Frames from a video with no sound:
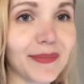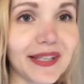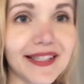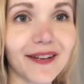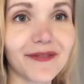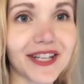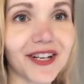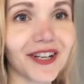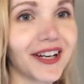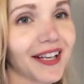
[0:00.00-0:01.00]
pizza for
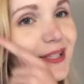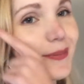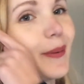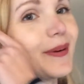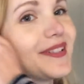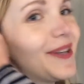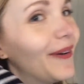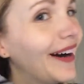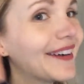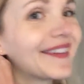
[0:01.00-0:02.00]
dinner because we were
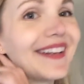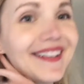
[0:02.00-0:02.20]
so hungry